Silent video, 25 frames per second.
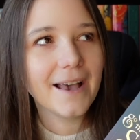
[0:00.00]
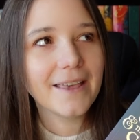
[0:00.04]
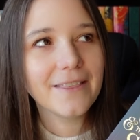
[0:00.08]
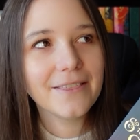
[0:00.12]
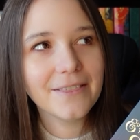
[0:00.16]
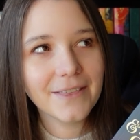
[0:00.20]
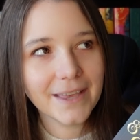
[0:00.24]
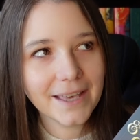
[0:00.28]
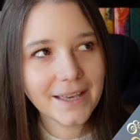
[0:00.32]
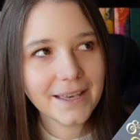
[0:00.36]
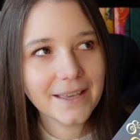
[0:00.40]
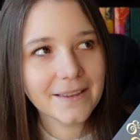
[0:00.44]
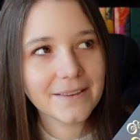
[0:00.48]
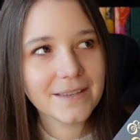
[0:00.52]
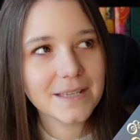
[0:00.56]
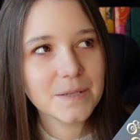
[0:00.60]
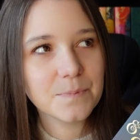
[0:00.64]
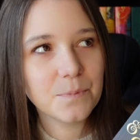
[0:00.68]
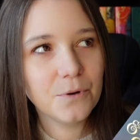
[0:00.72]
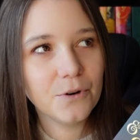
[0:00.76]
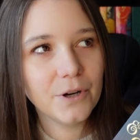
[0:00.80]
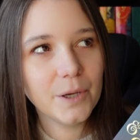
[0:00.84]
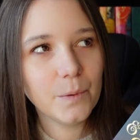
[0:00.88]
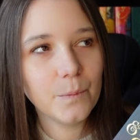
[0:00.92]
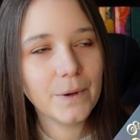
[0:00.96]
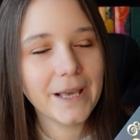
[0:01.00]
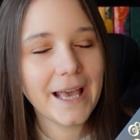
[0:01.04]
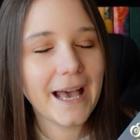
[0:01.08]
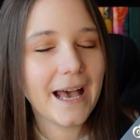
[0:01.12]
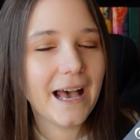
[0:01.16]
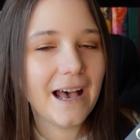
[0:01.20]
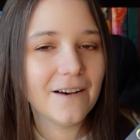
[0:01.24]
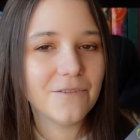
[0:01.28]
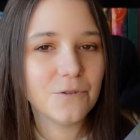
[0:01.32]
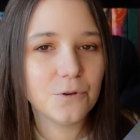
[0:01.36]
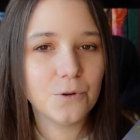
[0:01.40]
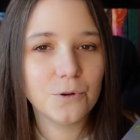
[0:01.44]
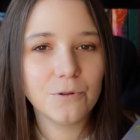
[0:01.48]
I think at this point we
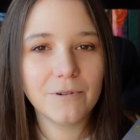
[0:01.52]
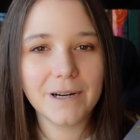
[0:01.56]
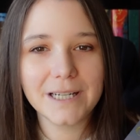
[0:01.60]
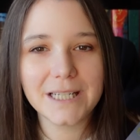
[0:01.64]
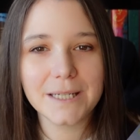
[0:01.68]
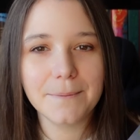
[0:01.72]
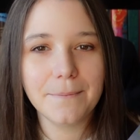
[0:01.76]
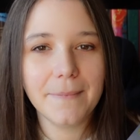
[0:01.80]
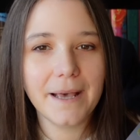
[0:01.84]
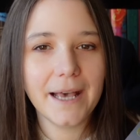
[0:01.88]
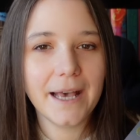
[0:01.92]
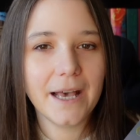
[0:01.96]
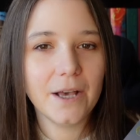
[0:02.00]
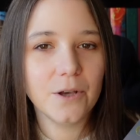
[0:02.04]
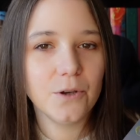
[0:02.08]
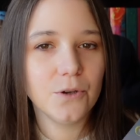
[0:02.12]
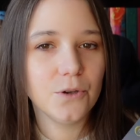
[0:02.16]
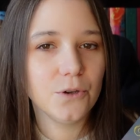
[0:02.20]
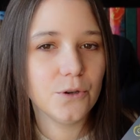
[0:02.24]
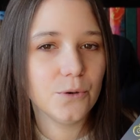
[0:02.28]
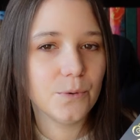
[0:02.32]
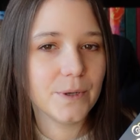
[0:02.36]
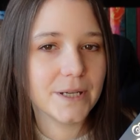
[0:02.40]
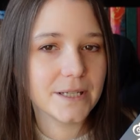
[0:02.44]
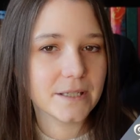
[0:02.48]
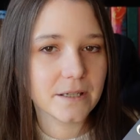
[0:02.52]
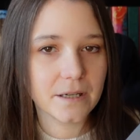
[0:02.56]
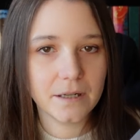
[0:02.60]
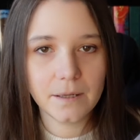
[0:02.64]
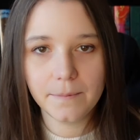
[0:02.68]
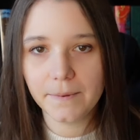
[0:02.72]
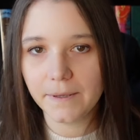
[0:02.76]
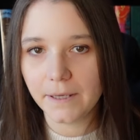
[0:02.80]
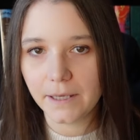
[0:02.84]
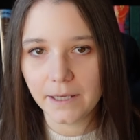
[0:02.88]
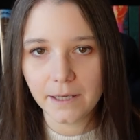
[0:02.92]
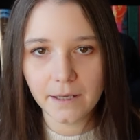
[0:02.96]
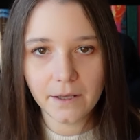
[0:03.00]
have already met who is going
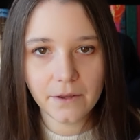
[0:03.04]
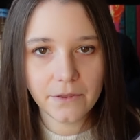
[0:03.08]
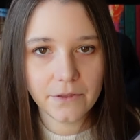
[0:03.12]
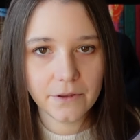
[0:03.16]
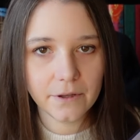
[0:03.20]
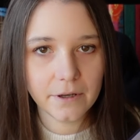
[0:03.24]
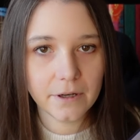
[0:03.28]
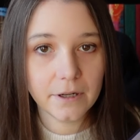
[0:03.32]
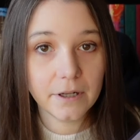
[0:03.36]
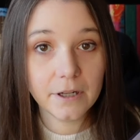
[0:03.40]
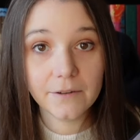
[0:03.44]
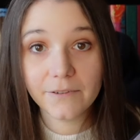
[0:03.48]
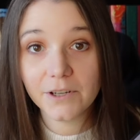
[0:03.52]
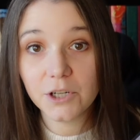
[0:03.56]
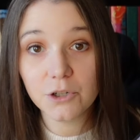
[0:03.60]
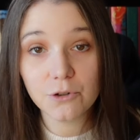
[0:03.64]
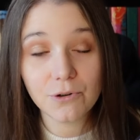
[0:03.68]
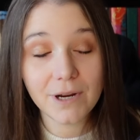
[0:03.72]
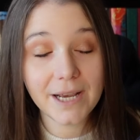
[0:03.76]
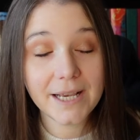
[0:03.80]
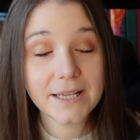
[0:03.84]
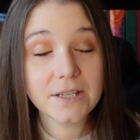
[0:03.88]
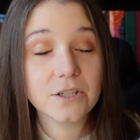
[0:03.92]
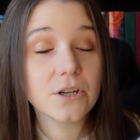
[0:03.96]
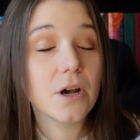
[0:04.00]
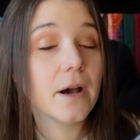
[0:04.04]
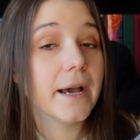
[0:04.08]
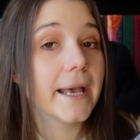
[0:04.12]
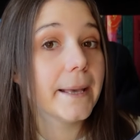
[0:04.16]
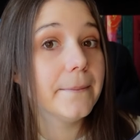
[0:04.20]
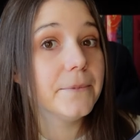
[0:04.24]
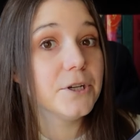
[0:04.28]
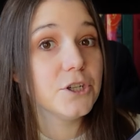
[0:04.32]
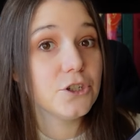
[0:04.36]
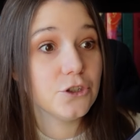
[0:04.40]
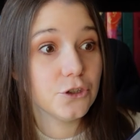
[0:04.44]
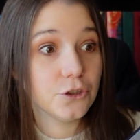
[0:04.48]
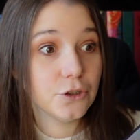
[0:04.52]
to be the love interest I
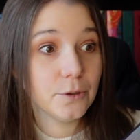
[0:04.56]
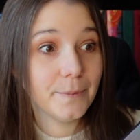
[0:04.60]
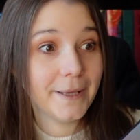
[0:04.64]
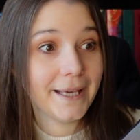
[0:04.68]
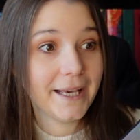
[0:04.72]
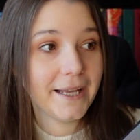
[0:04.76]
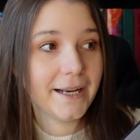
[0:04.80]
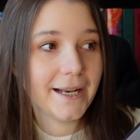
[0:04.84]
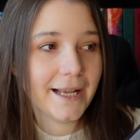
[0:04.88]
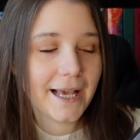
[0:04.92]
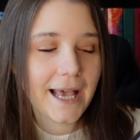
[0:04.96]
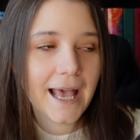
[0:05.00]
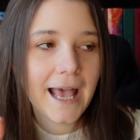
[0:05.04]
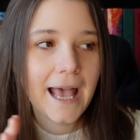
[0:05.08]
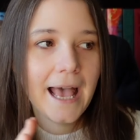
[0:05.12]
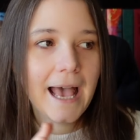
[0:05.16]
am assuming